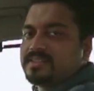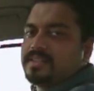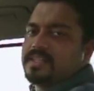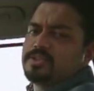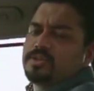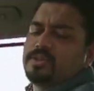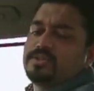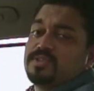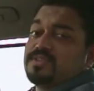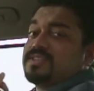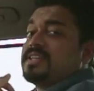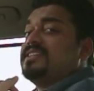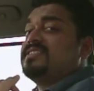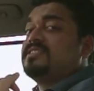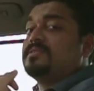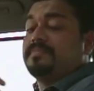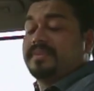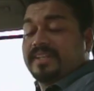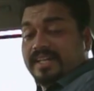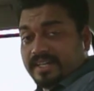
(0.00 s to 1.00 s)
There's also
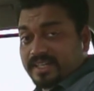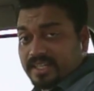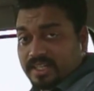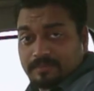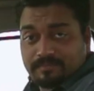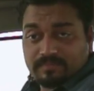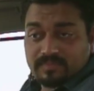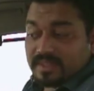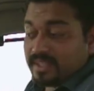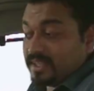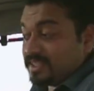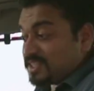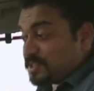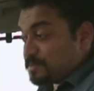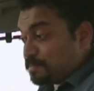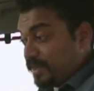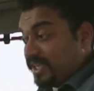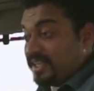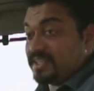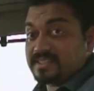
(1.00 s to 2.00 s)
sensibility, there's
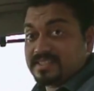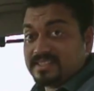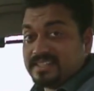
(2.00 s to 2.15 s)
space,